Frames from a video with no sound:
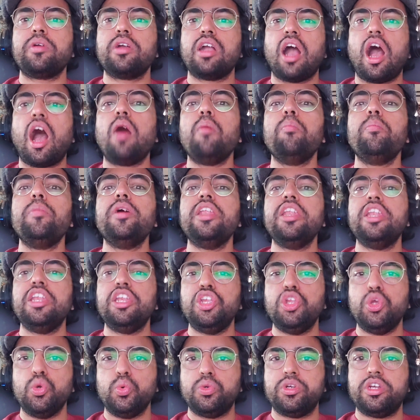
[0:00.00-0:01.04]

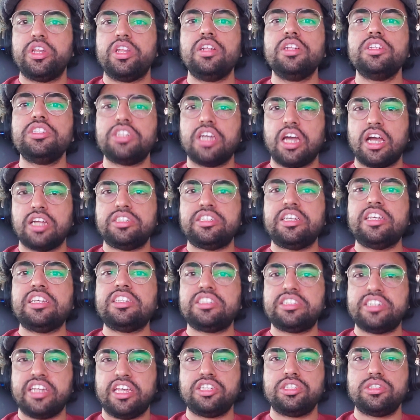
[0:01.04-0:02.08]
carbon-neutral charging
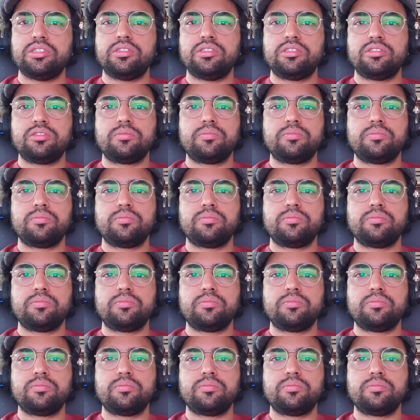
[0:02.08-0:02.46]
stations.